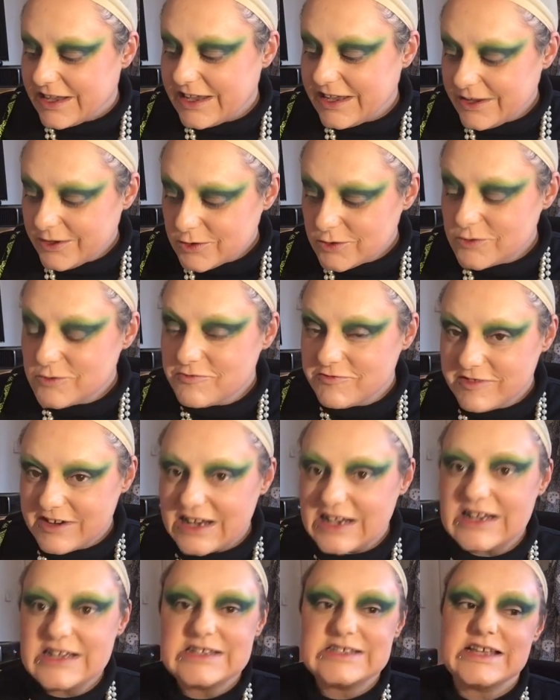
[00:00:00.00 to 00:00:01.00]
It all
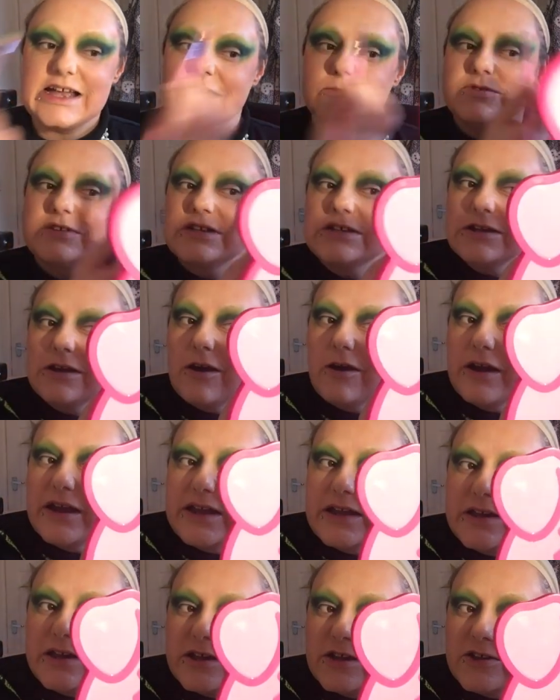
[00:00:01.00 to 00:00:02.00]
really sounded
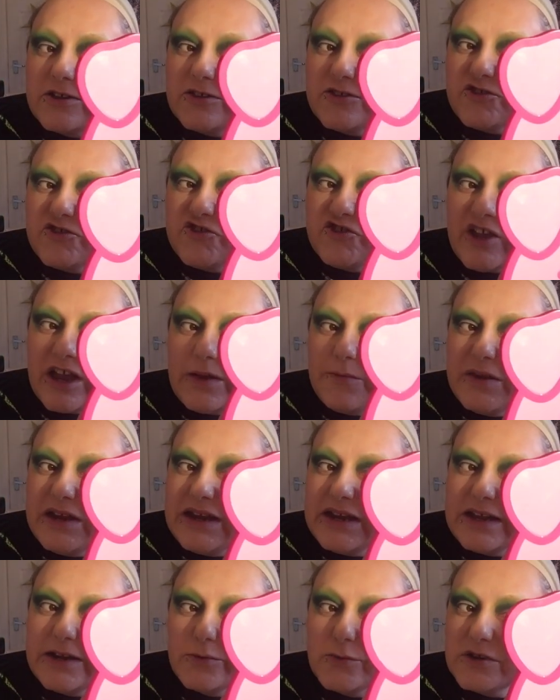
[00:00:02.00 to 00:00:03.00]
like Jamie
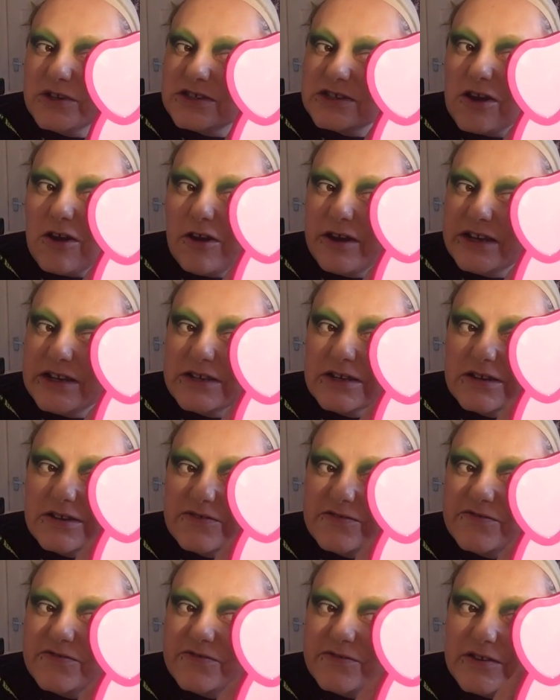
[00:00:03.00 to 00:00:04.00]
Lynn was kind
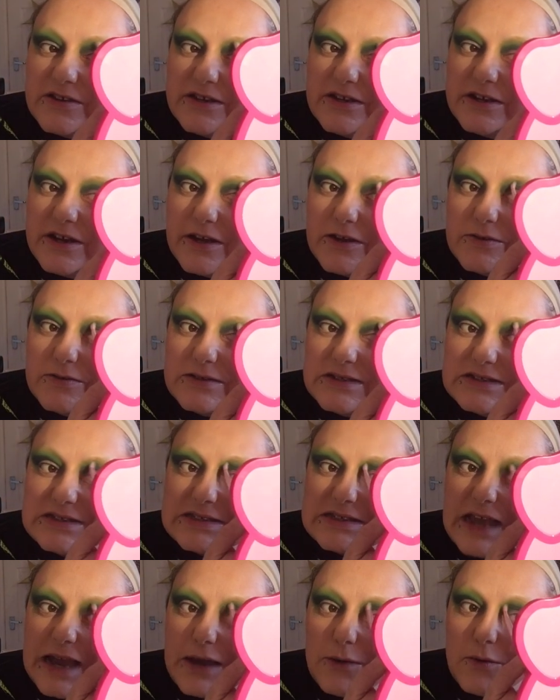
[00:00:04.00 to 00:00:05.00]
of, you know,
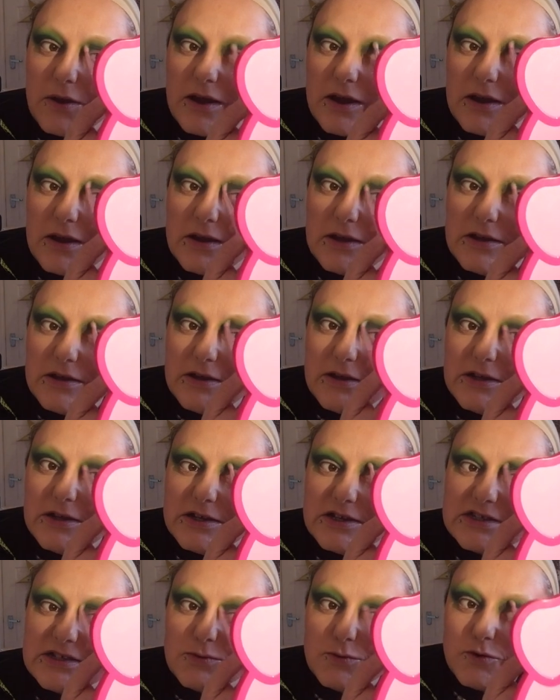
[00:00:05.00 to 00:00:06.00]
sour
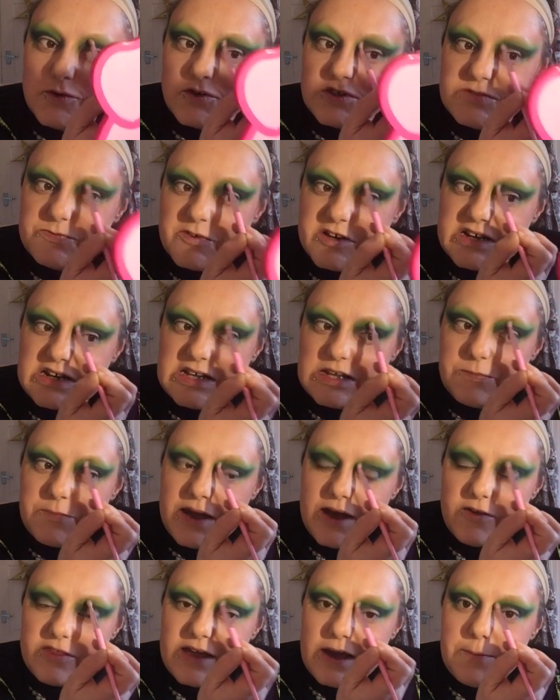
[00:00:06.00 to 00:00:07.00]
towards Britney
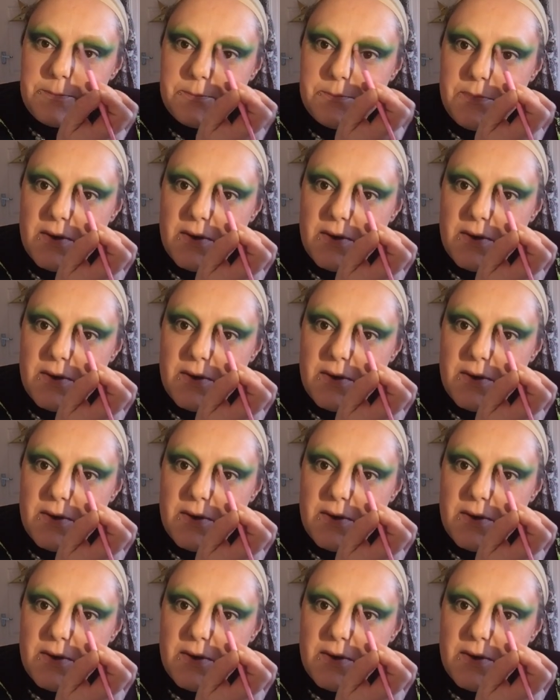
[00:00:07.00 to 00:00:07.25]
about that.